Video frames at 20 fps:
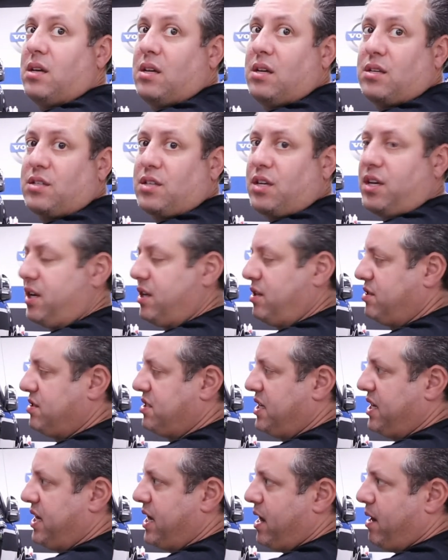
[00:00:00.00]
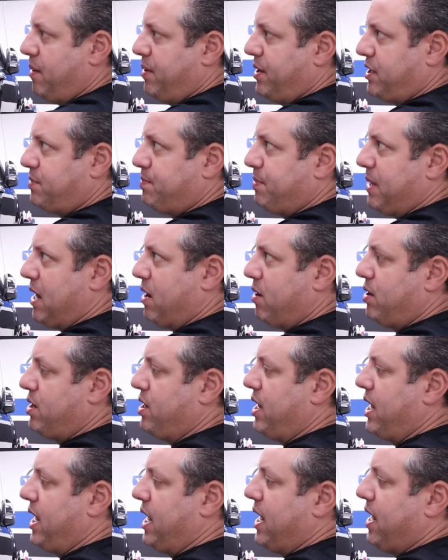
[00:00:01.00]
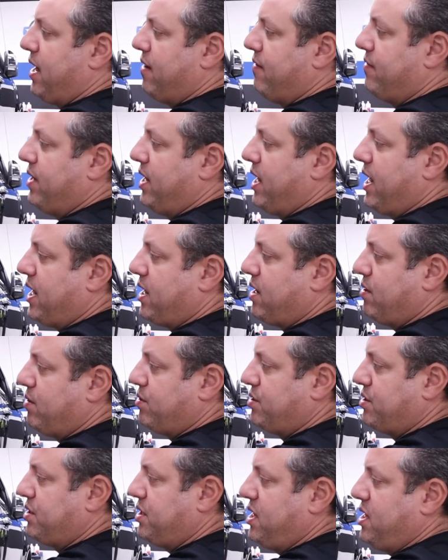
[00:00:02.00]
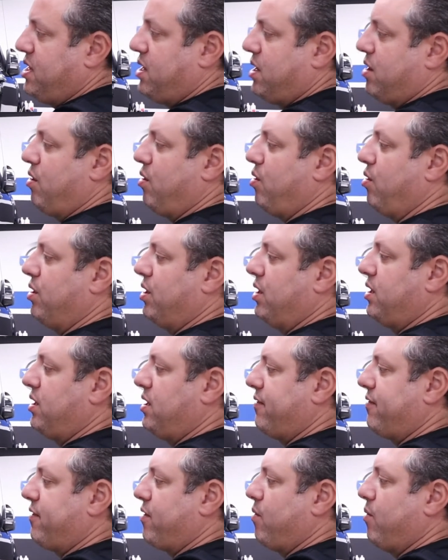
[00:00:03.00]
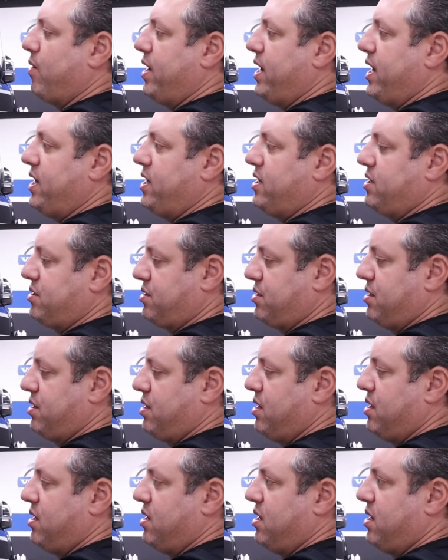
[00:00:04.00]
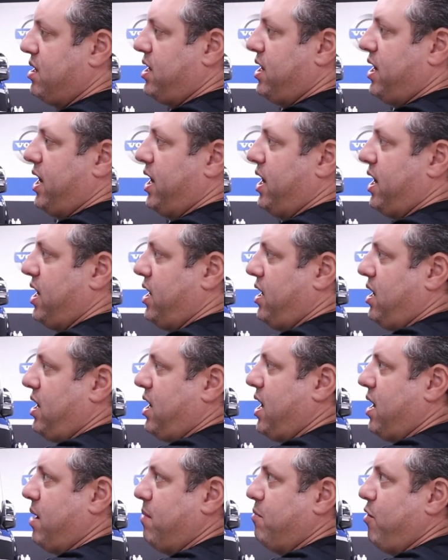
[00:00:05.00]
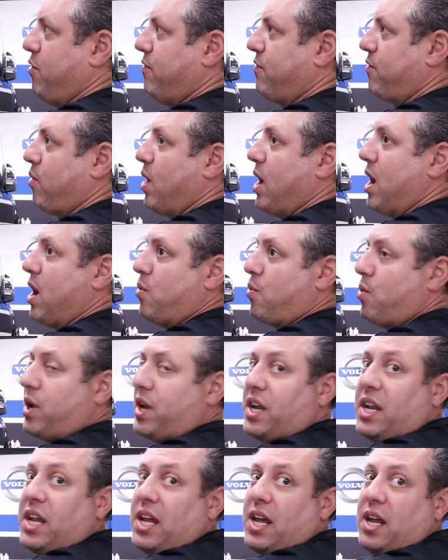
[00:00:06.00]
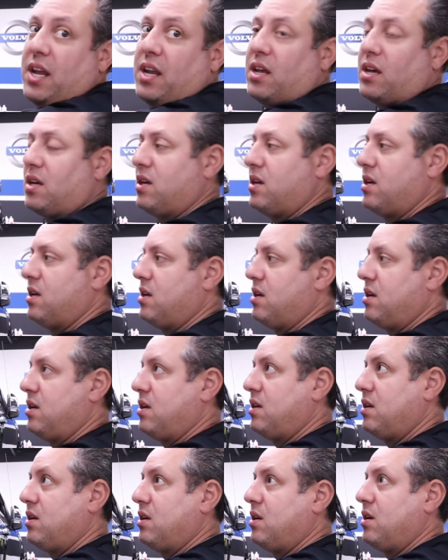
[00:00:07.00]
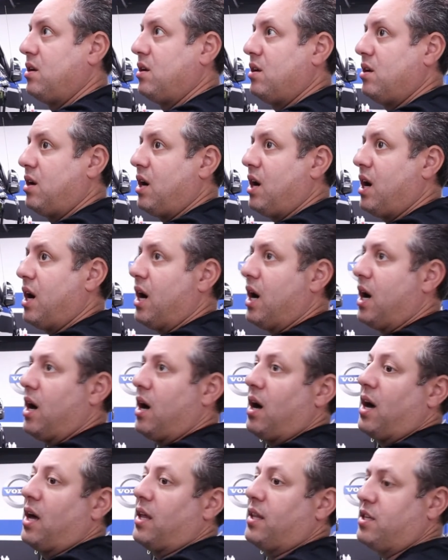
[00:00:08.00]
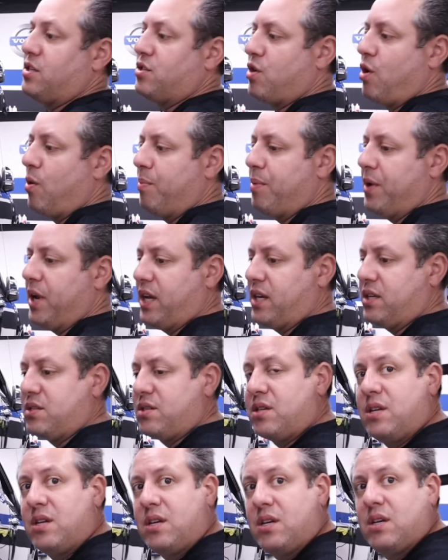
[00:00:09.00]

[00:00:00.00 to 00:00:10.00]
So you can see how much power you have and accuracy. You can hold it different ways and again move around where you need on these openings.